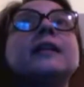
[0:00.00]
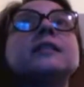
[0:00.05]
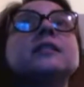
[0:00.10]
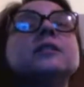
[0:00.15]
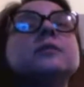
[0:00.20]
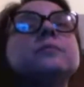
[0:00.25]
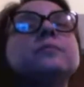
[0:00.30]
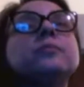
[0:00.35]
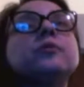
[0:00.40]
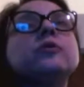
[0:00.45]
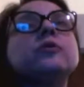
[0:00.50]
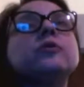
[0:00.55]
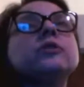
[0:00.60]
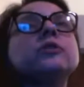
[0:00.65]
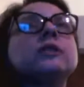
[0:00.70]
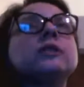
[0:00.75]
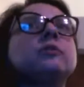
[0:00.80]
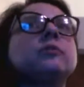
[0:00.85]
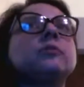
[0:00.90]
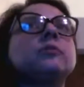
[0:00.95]
That's
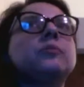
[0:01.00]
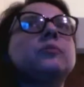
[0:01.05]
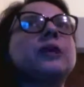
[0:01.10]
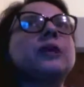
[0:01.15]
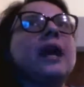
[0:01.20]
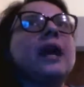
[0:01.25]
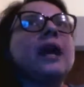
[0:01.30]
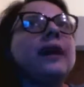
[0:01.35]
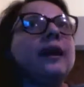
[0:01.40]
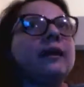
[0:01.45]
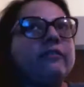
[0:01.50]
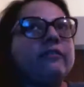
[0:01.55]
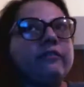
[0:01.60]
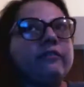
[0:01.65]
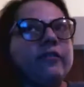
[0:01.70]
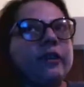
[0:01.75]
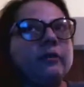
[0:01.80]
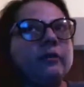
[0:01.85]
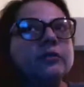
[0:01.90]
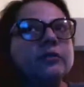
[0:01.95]
personally what I
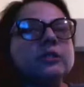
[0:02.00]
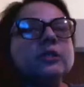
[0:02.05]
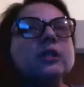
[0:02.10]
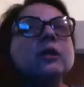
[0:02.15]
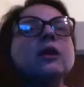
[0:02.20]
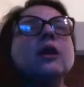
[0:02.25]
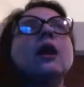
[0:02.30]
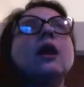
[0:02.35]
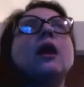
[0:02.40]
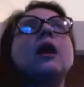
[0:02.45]
have found.